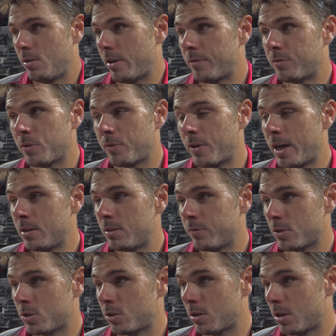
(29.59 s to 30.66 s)
you have to fight
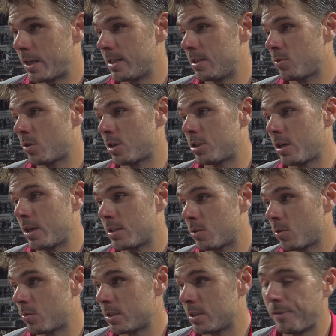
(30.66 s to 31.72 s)
for sure against Roger. It's
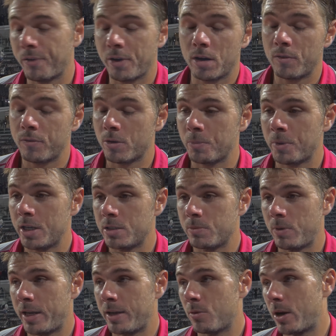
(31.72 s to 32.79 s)
always difficult for me. He's
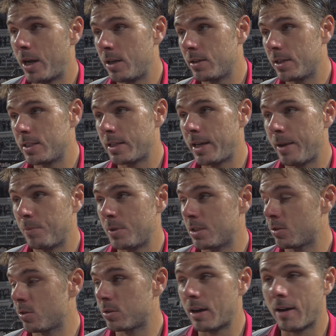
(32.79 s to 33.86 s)
playing well. His game
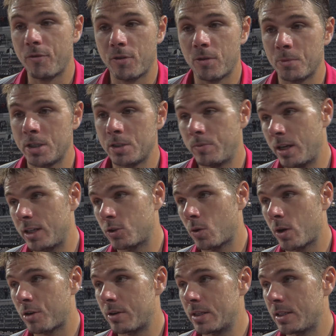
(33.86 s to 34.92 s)
is so tough for me. He's playing
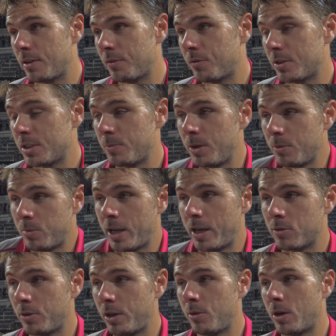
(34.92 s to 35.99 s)
so aggressive. He's been
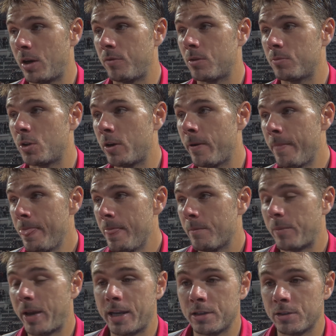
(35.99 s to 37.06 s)
playing really well from the
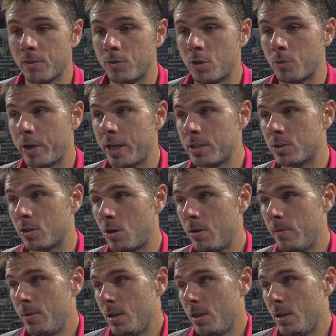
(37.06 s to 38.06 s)
beginning of the week. So